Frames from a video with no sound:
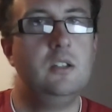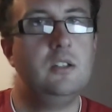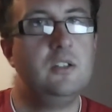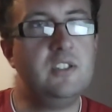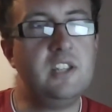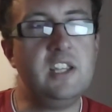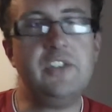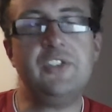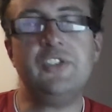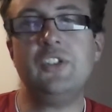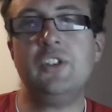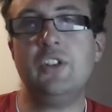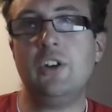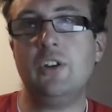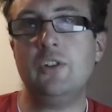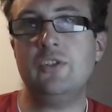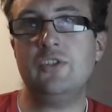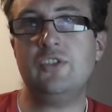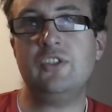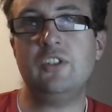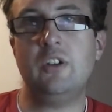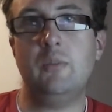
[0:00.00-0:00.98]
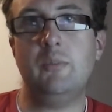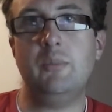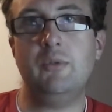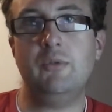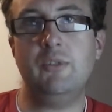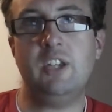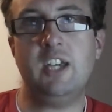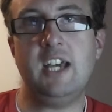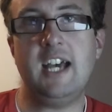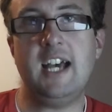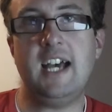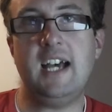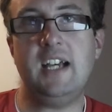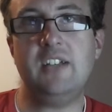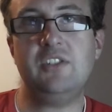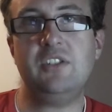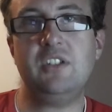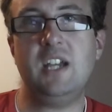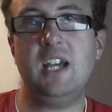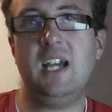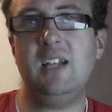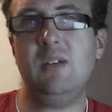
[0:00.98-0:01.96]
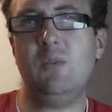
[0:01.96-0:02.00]
decent ensemble
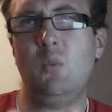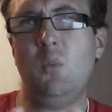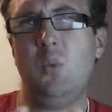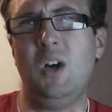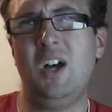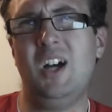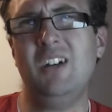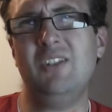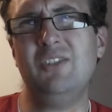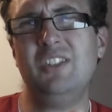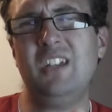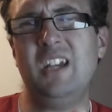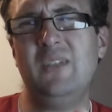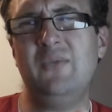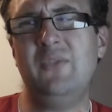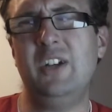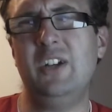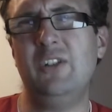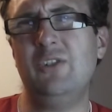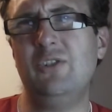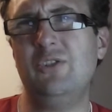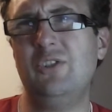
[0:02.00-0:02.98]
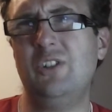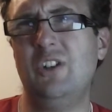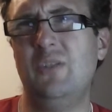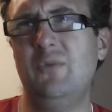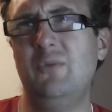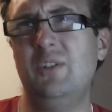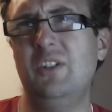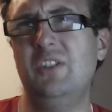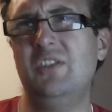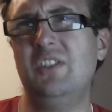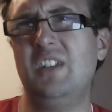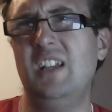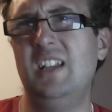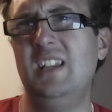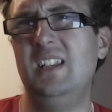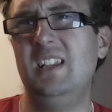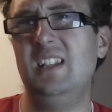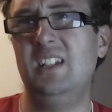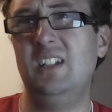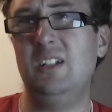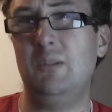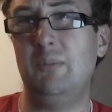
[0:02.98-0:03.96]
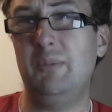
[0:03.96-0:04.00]
cast, and whilst Adventures of was a
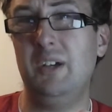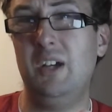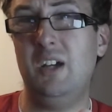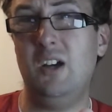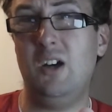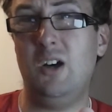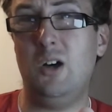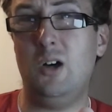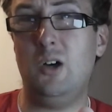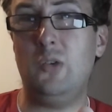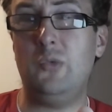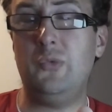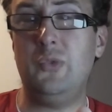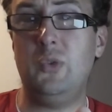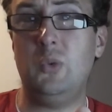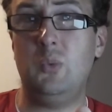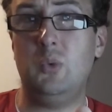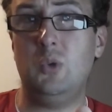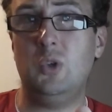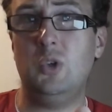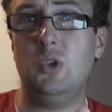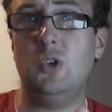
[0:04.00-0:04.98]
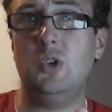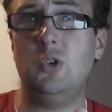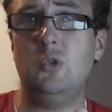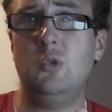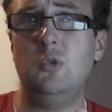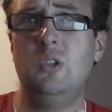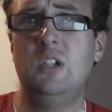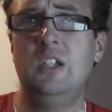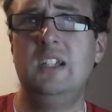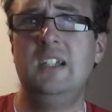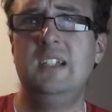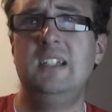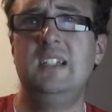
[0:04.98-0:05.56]
little bit off the wall